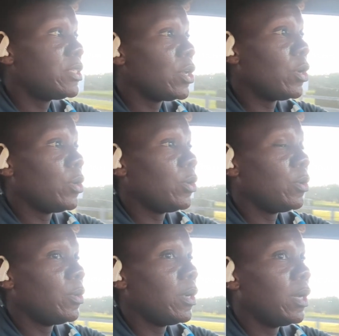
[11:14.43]

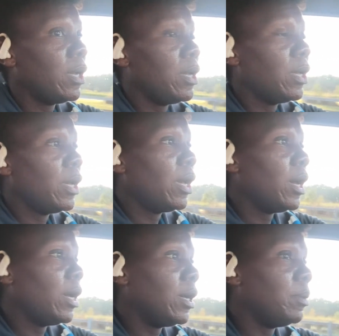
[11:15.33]
So,
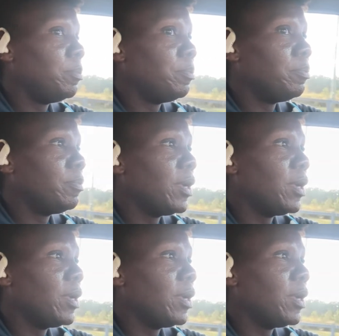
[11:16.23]
um,